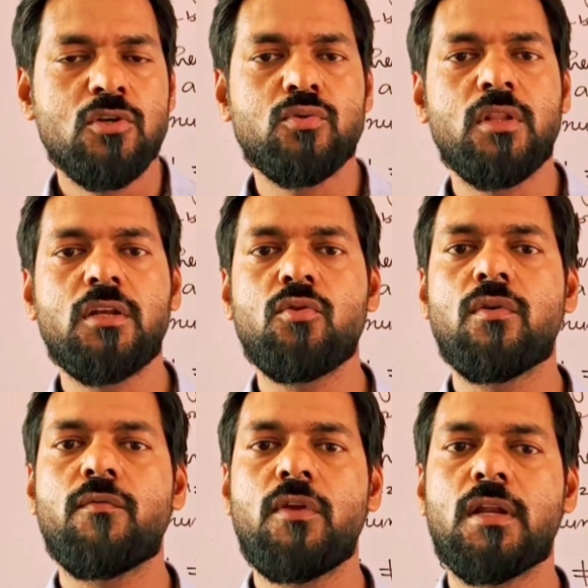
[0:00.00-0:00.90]
so that
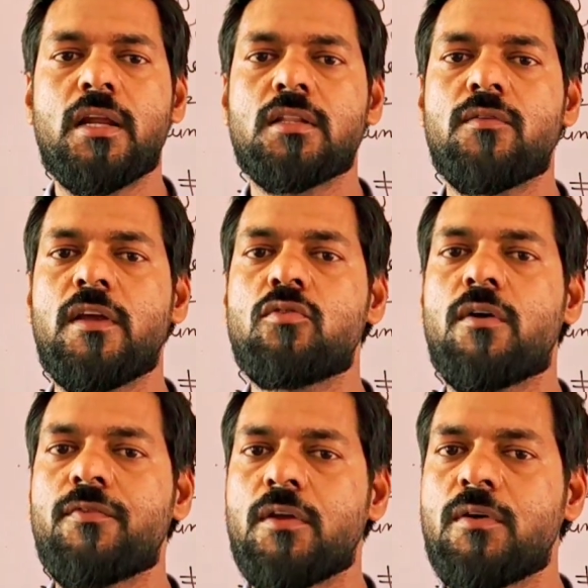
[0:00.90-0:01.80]
you will get the value
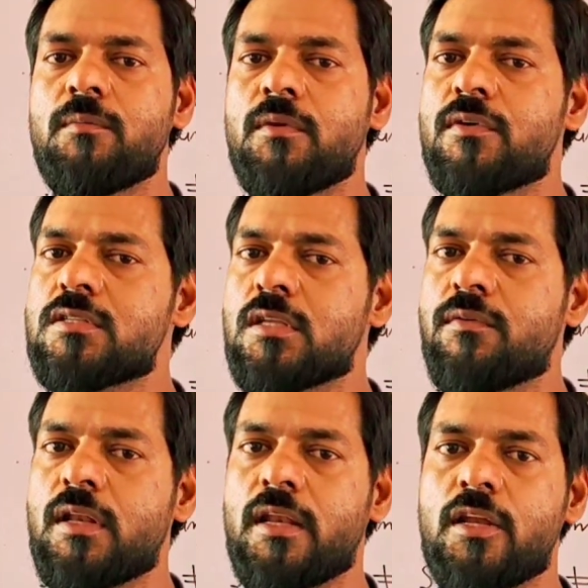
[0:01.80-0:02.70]
of A1 B1
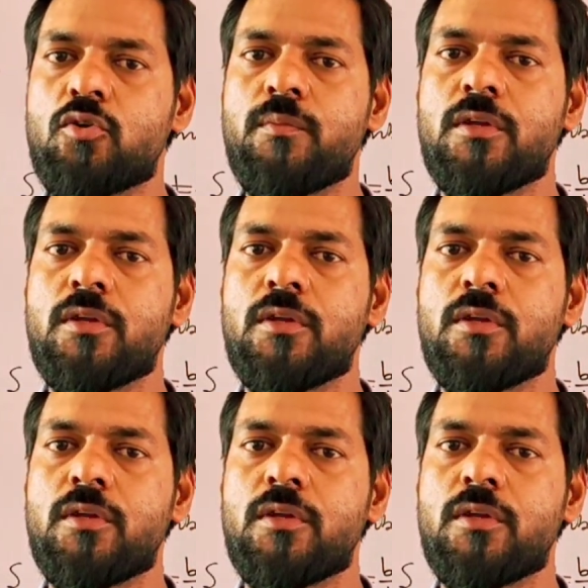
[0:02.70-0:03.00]
C1 and A2